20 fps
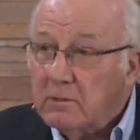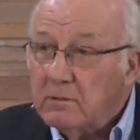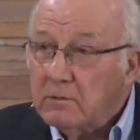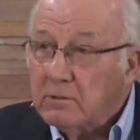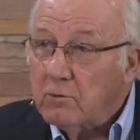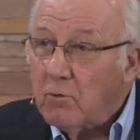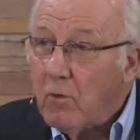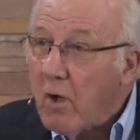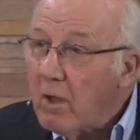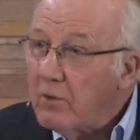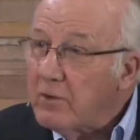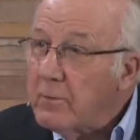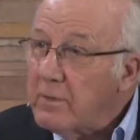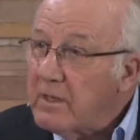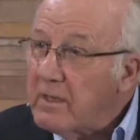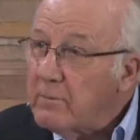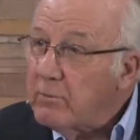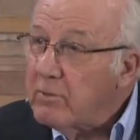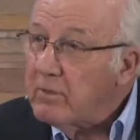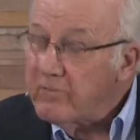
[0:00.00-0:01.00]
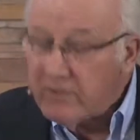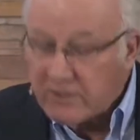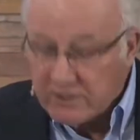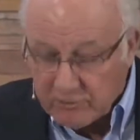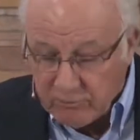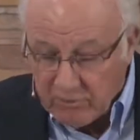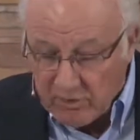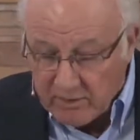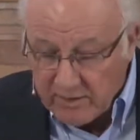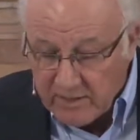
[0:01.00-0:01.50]
to all the people of
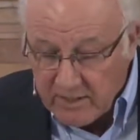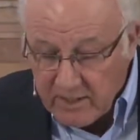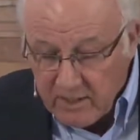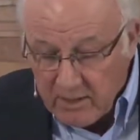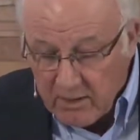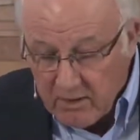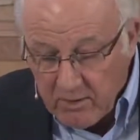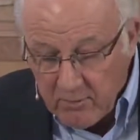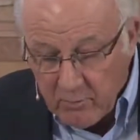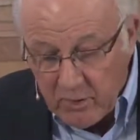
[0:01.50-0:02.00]
Israel. And here we